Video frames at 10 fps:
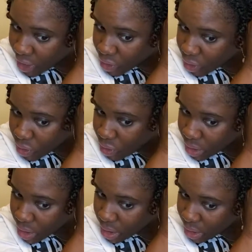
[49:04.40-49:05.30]
through,
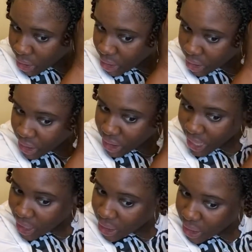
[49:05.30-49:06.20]
just to
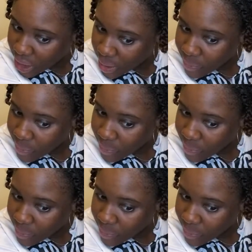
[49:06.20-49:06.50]
detangle it.